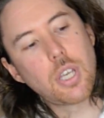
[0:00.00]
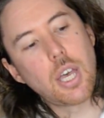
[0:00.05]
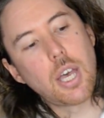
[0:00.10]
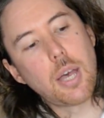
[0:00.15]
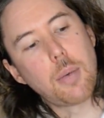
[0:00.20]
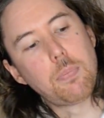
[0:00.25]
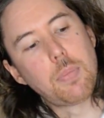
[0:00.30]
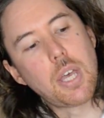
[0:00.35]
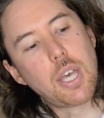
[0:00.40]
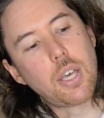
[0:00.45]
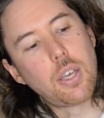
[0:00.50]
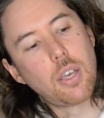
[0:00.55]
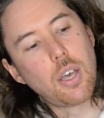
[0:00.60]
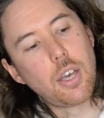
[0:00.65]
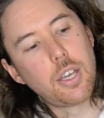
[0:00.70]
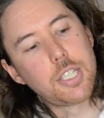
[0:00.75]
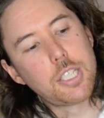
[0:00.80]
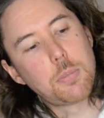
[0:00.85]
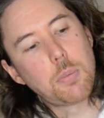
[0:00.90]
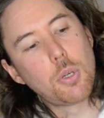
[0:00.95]

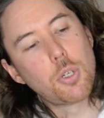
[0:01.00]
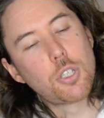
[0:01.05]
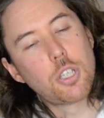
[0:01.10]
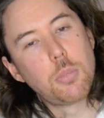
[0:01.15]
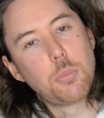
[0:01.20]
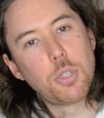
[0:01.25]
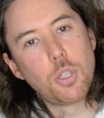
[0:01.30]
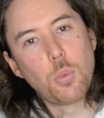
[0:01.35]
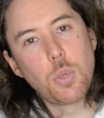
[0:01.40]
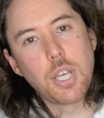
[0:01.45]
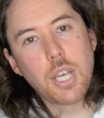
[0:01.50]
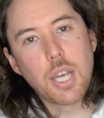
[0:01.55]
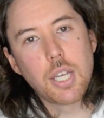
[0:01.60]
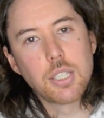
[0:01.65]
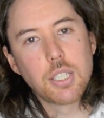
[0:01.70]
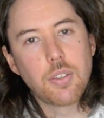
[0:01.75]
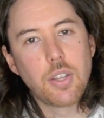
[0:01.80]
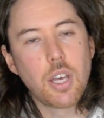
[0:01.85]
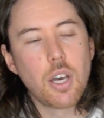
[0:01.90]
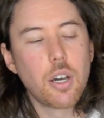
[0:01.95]
I spoke to them at the
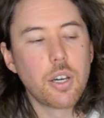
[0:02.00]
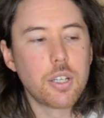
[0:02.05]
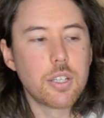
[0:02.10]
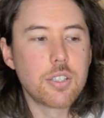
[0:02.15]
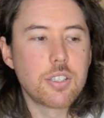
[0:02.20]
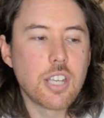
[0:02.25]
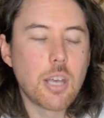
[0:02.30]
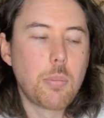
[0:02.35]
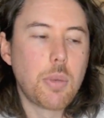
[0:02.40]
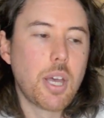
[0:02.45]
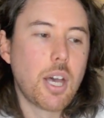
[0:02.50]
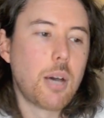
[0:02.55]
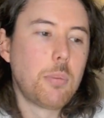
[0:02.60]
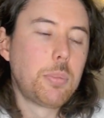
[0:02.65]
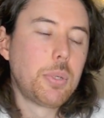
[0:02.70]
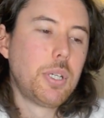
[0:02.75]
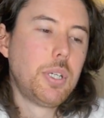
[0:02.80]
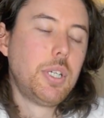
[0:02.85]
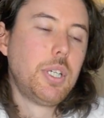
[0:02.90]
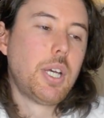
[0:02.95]
weekend, and they are going to set me
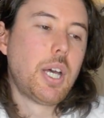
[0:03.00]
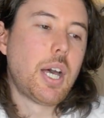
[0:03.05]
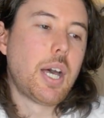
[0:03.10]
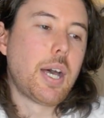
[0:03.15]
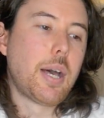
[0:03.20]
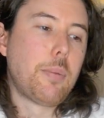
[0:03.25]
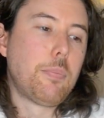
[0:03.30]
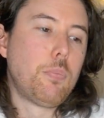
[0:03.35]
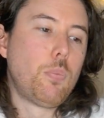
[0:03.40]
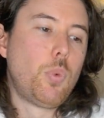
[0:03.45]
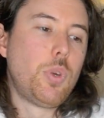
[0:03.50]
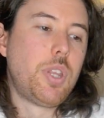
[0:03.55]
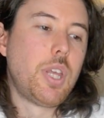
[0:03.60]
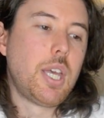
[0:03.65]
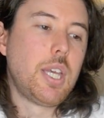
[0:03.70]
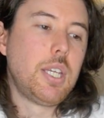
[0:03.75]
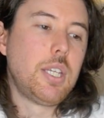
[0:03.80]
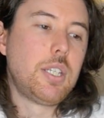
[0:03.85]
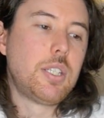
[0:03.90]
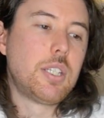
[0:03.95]
up with
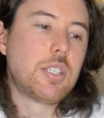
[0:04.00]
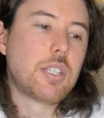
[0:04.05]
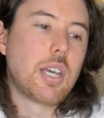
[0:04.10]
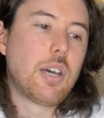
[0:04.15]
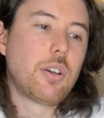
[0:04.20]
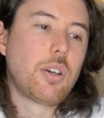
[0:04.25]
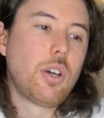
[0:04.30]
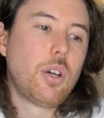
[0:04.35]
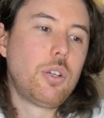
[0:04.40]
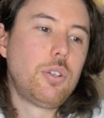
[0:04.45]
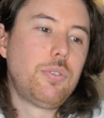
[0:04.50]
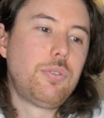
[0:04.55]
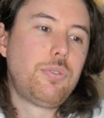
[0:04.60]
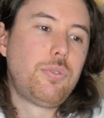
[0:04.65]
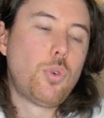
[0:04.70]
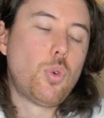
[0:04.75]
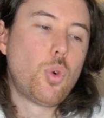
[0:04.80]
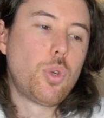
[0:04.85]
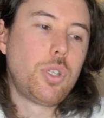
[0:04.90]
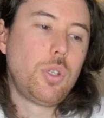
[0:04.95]
a discount code
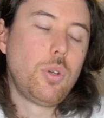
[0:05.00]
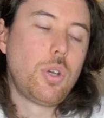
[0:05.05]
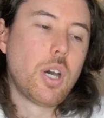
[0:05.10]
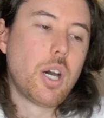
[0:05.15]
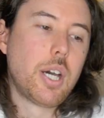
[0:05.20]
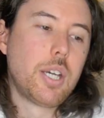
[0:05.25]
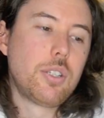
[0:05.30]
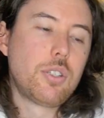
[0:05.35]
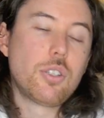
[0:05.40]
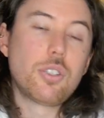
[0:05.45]
for you guys.